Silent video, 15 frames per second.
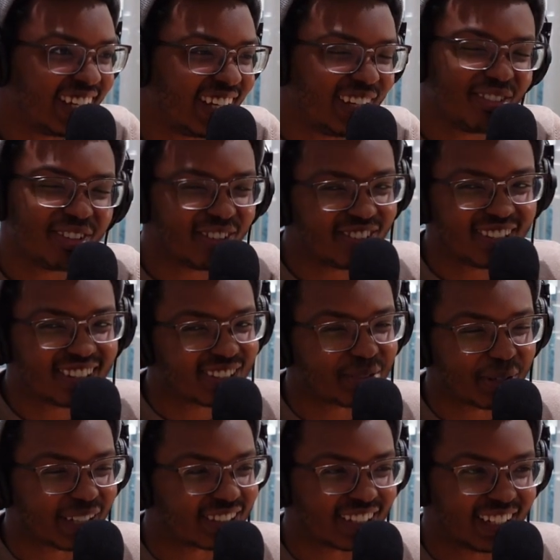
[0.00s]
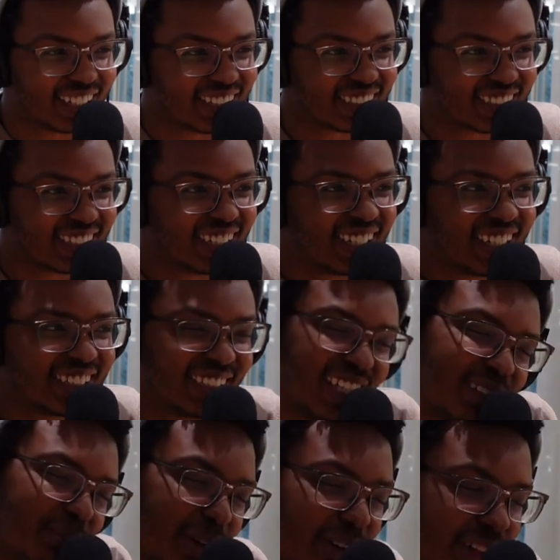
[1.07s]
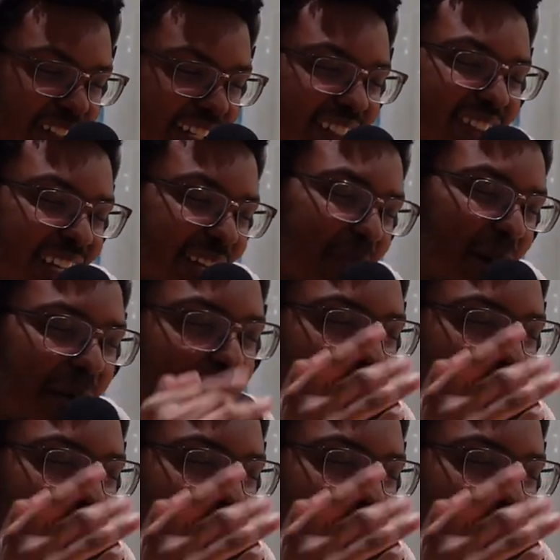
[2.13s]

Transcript: even if it doesn't make sense. So that's my only. That's like my